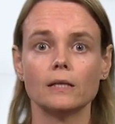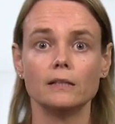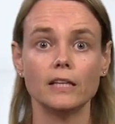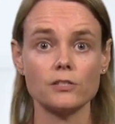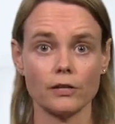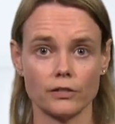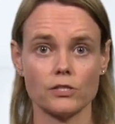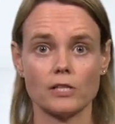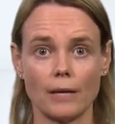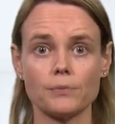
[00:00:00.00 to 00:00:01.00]
These are the
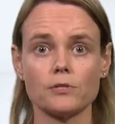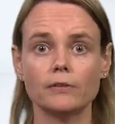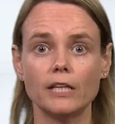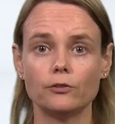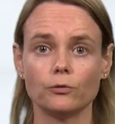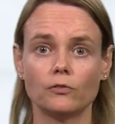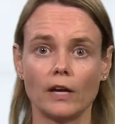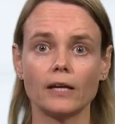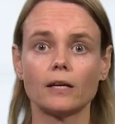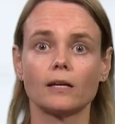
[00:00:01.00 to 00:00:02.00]
steps we need to
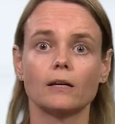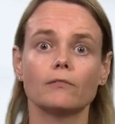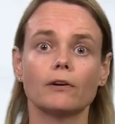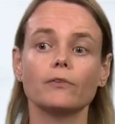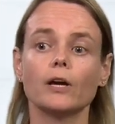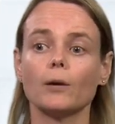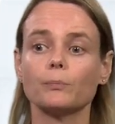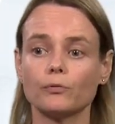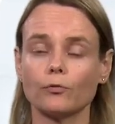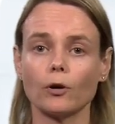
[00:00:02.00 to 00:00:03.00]
take when we are
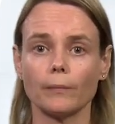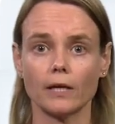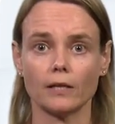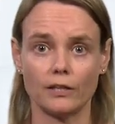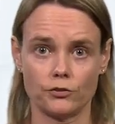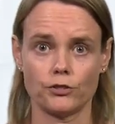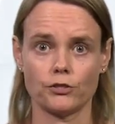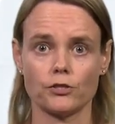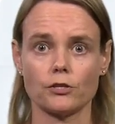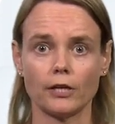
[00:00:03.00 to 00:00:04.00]
performing a
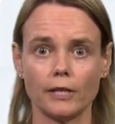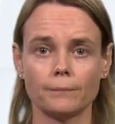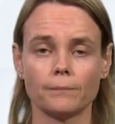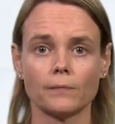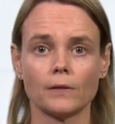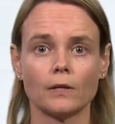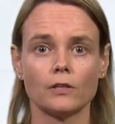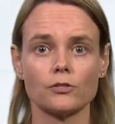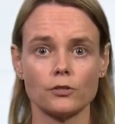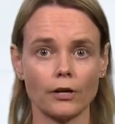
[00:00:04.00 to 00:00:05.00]
literature study,
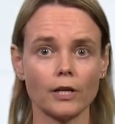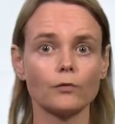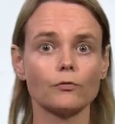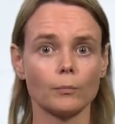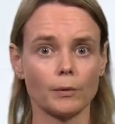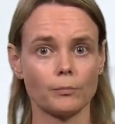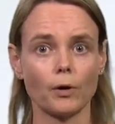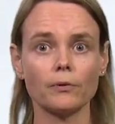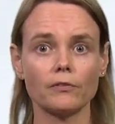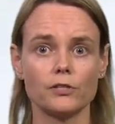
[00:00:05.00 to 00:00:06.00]
starting from a
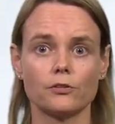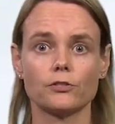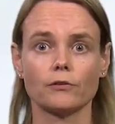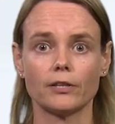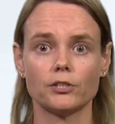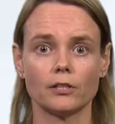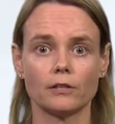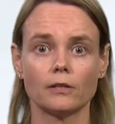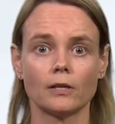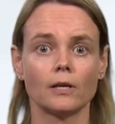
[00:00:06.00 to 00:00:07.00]
proper research
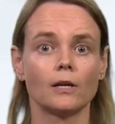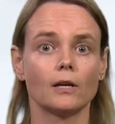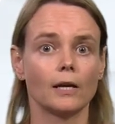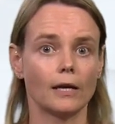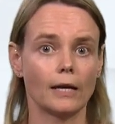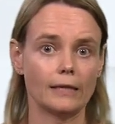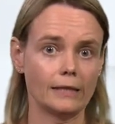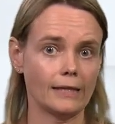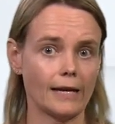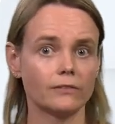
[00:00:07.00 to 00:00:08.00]
question, and
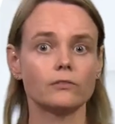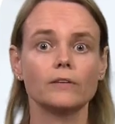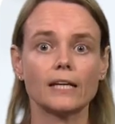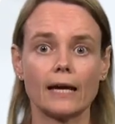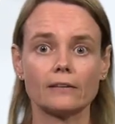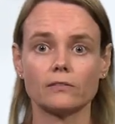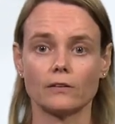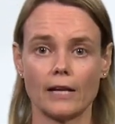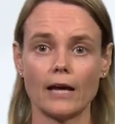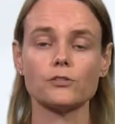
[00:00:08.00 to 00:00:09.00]
in the end we get
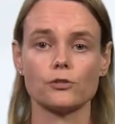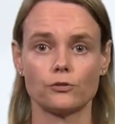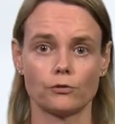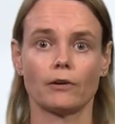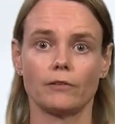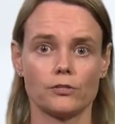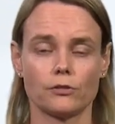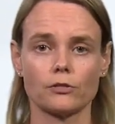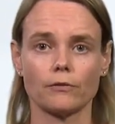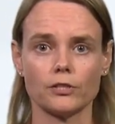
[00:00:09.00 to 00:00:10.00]
an answer to our
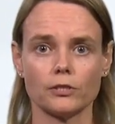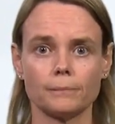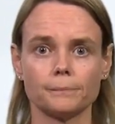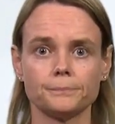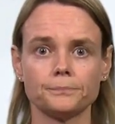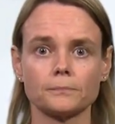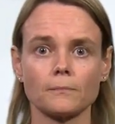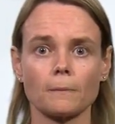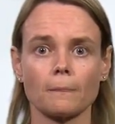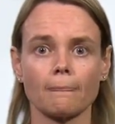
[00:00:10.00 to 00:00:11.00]
research question.
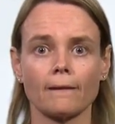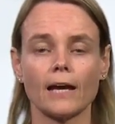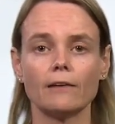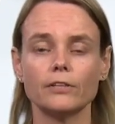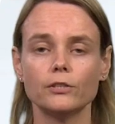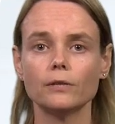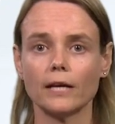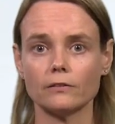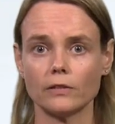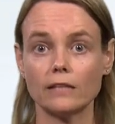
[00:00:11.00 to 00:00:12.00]
And we do
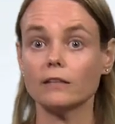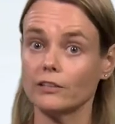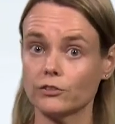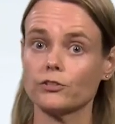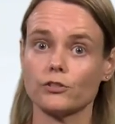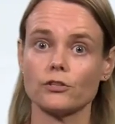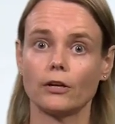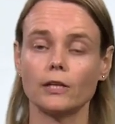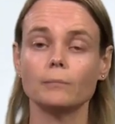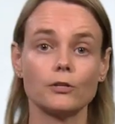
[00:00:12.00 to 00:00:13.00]
that in a literature
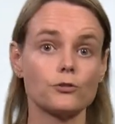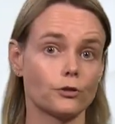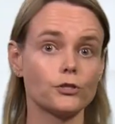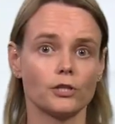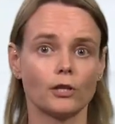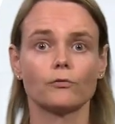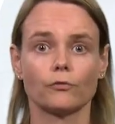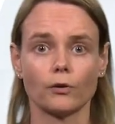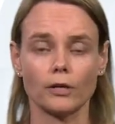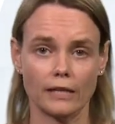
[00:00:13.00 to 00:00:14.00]
study by searching
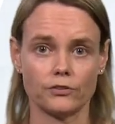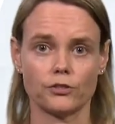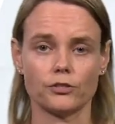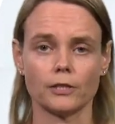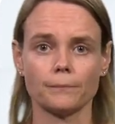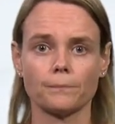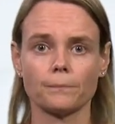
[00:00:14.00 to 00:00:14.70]
for literature.